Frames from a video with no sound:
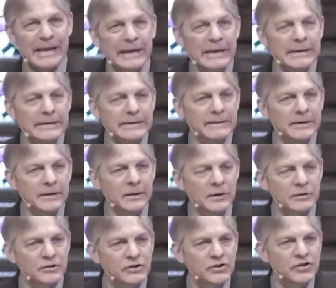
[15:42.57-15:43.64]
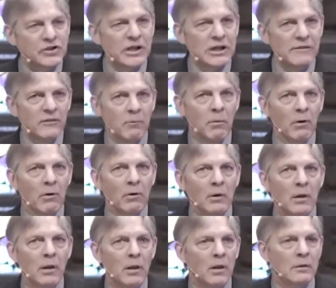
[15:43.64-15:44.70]

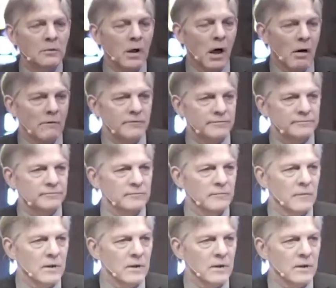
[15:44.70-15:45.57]
inconceivable love.